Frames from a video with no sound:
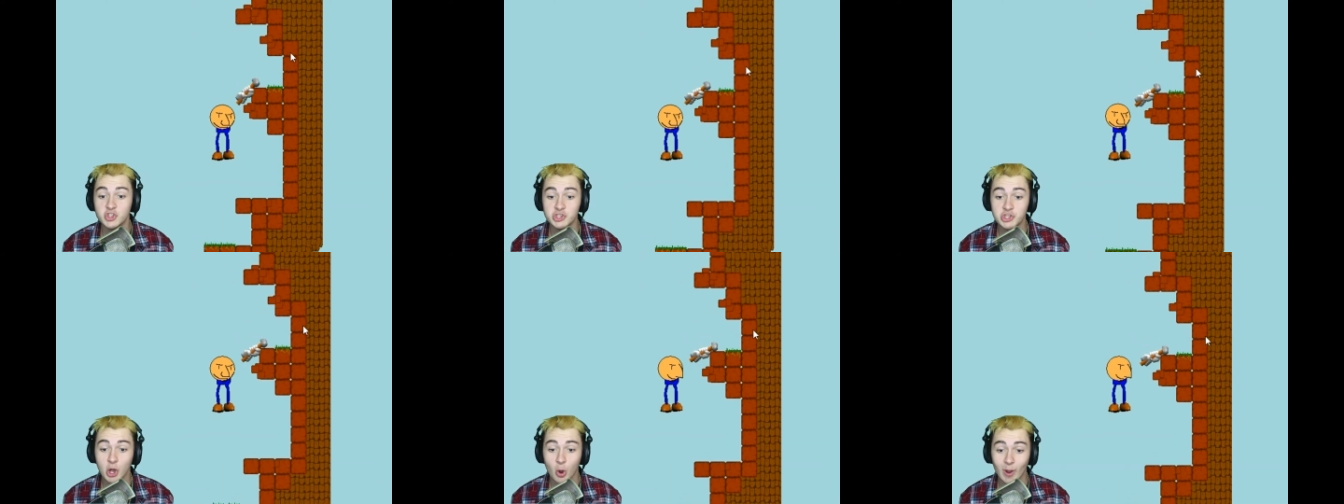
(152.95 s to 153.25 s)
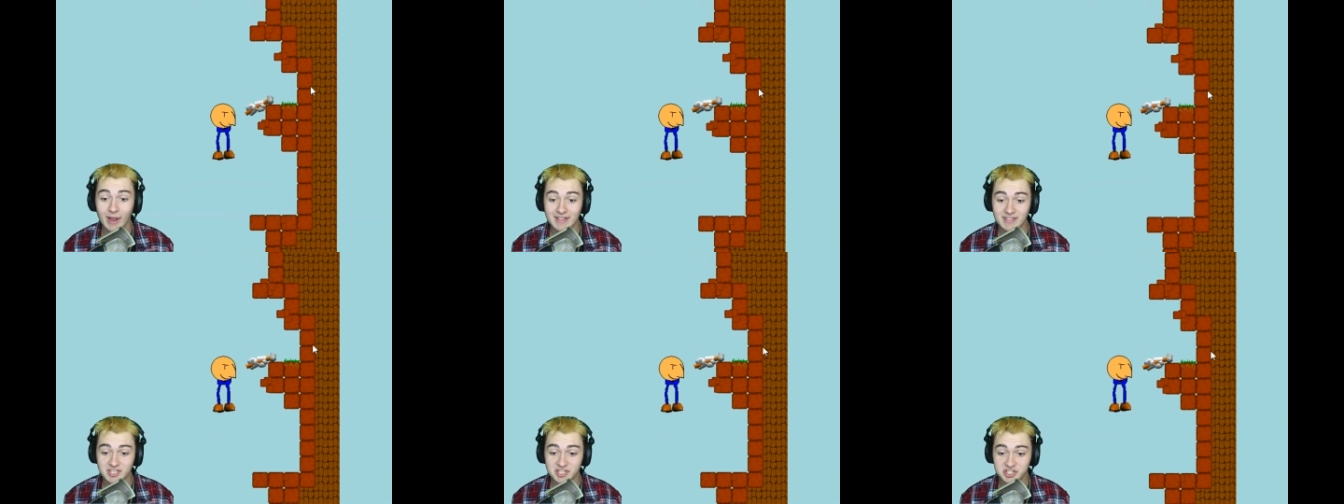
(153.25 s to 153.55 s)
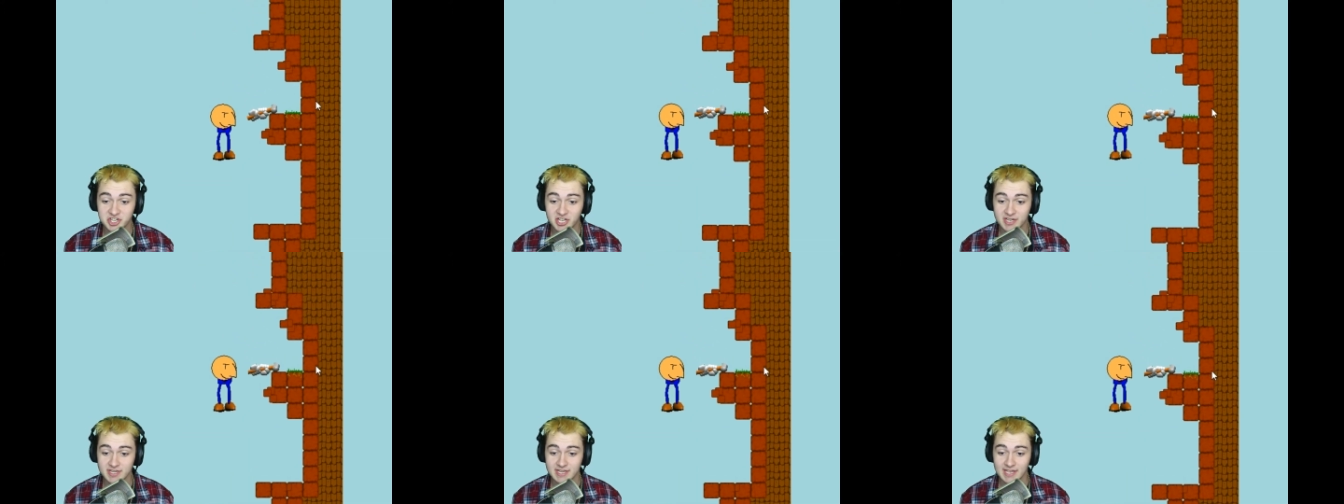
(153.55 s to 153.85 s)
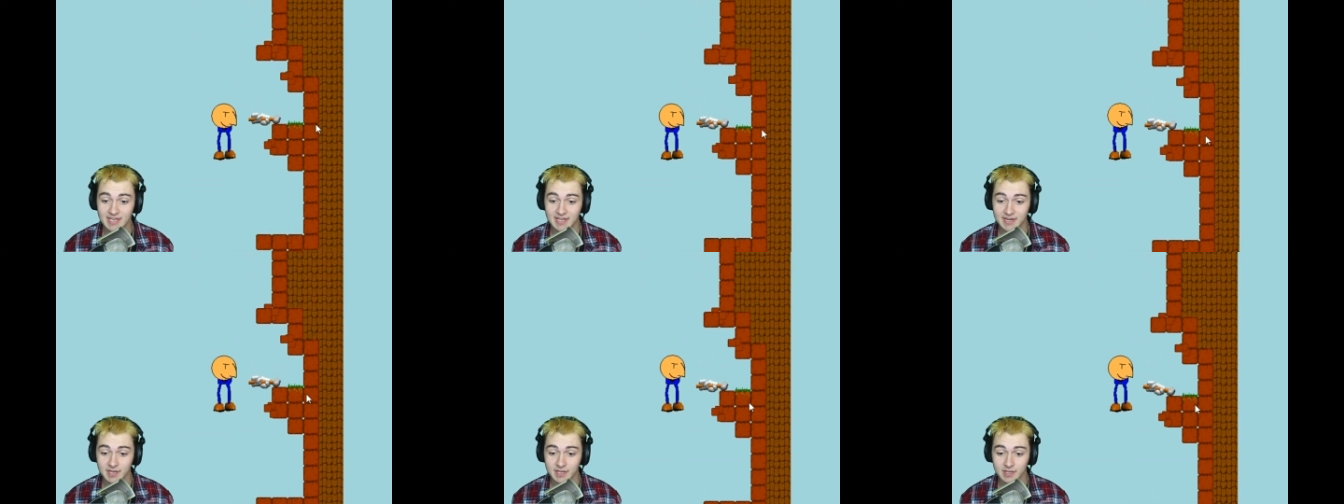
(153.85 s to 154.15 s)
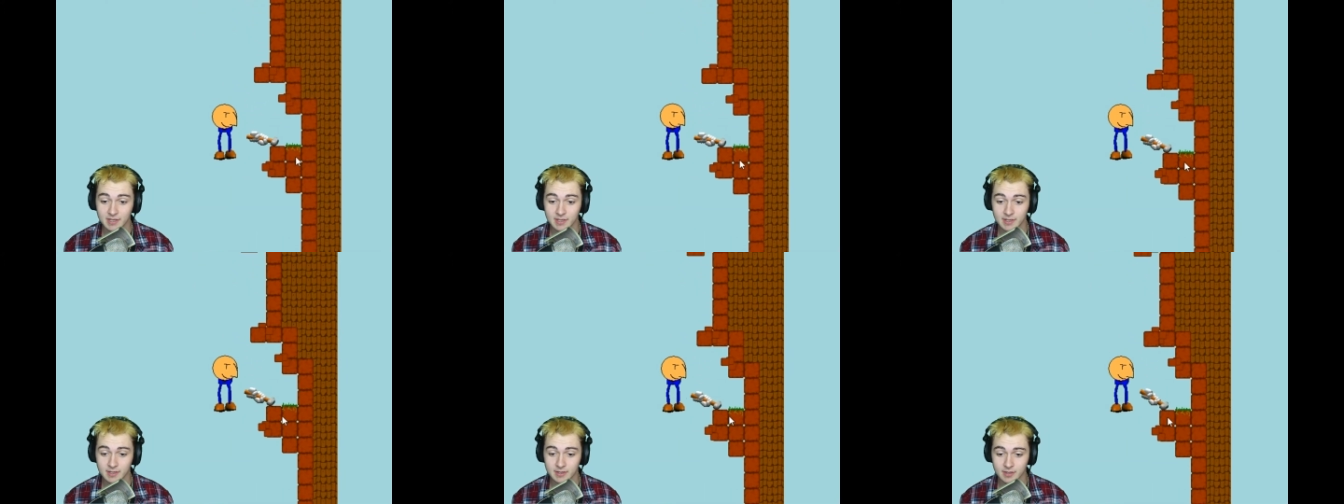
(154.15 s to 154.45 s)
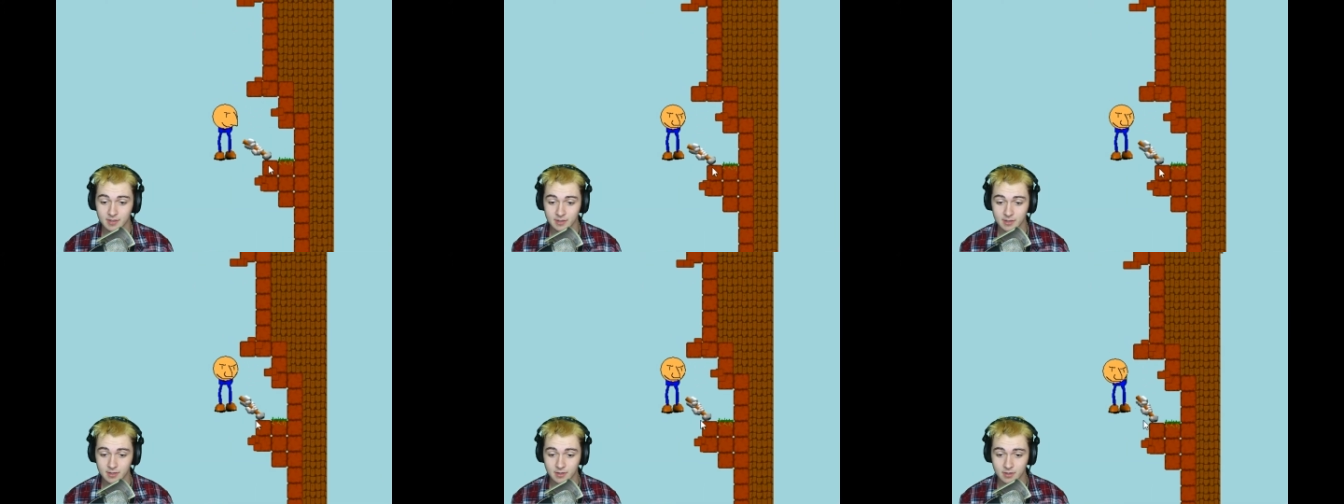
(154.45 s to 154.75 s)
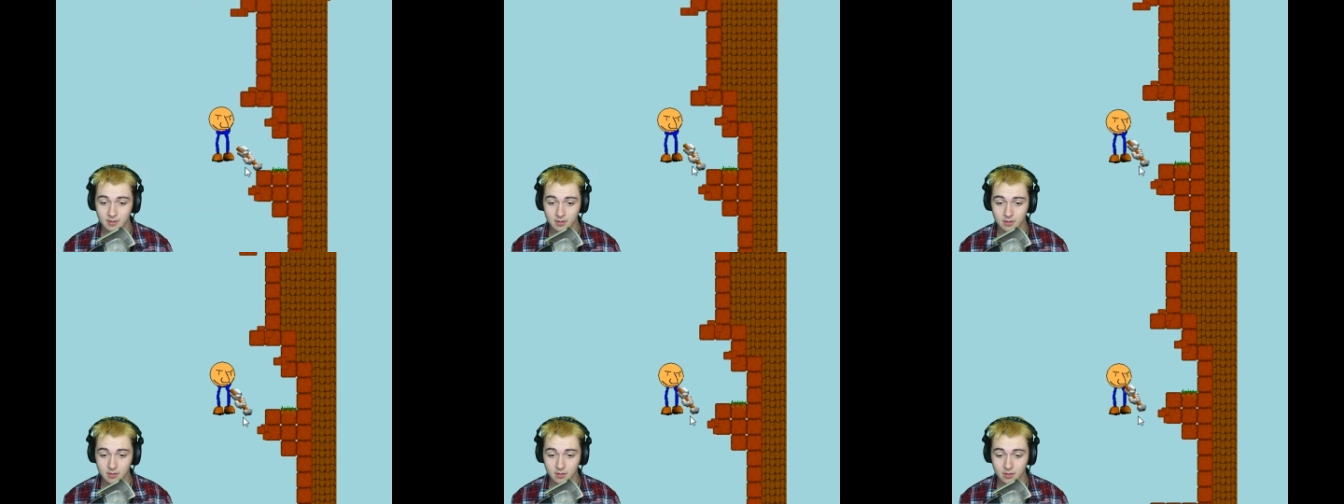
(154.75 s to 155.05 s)
Yo, I legit did.
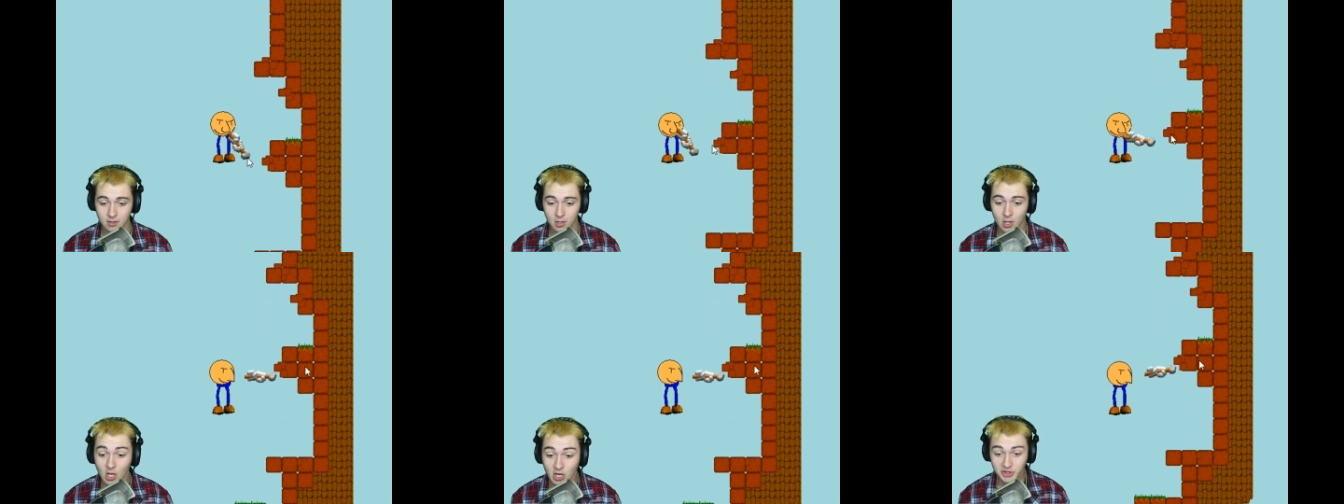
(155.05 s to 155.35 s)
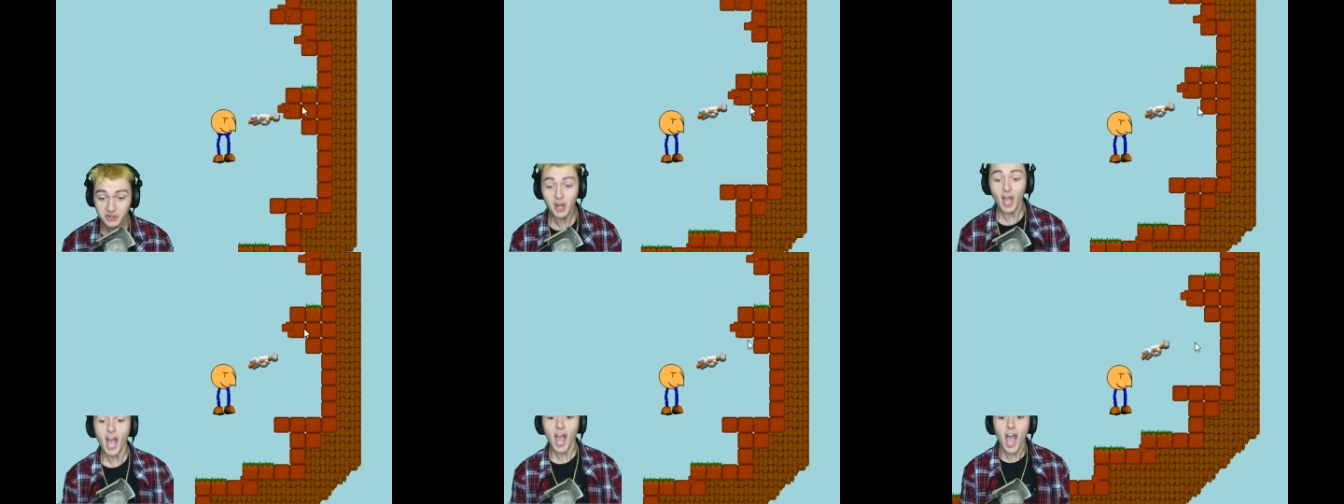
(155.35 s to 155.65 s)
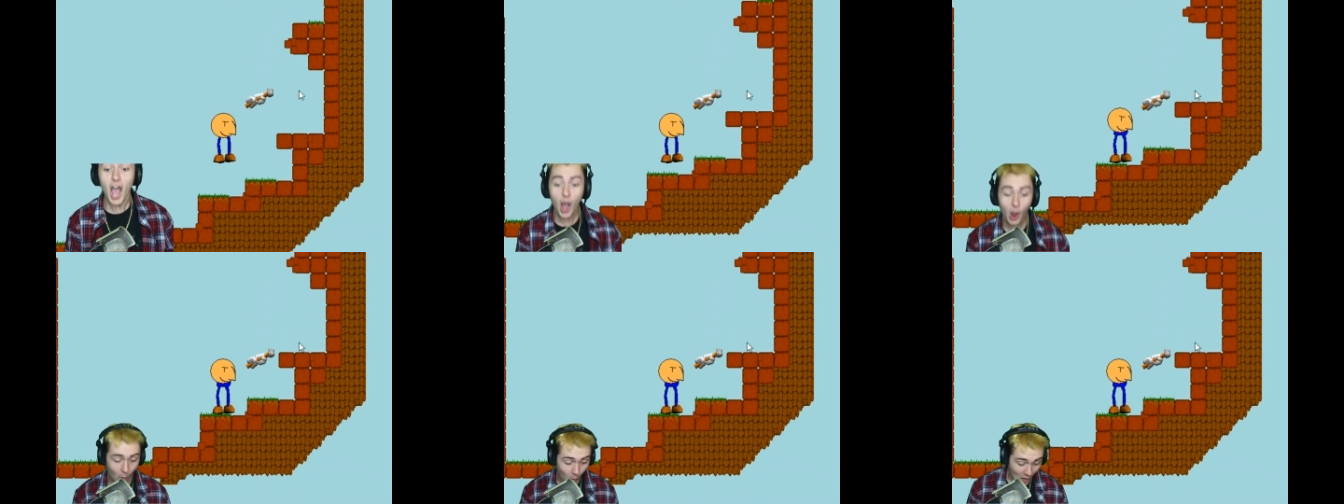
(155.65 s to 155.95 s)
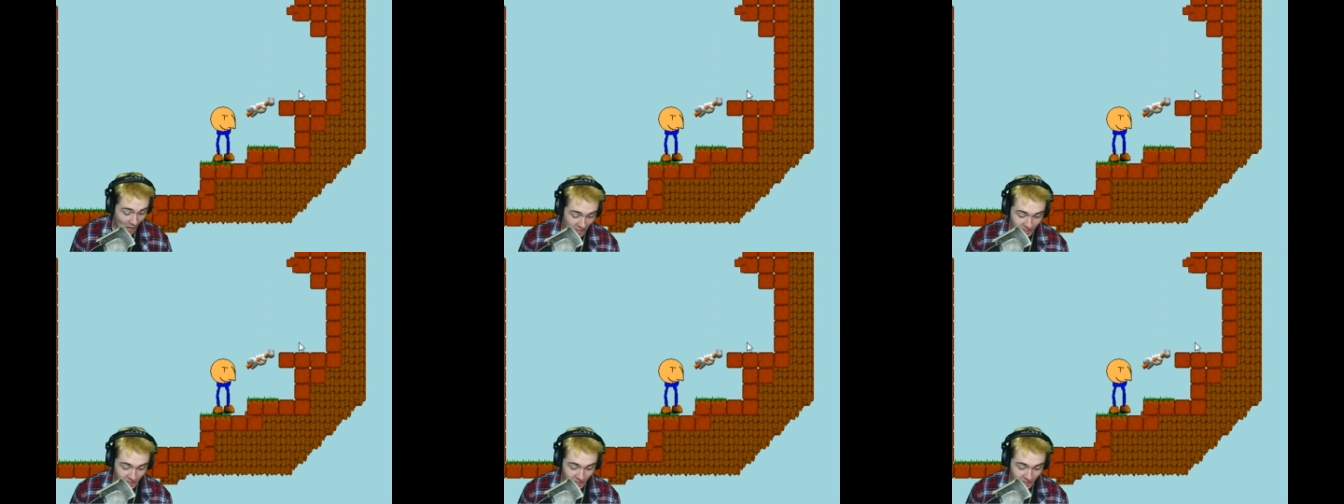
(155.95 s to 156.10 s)
No!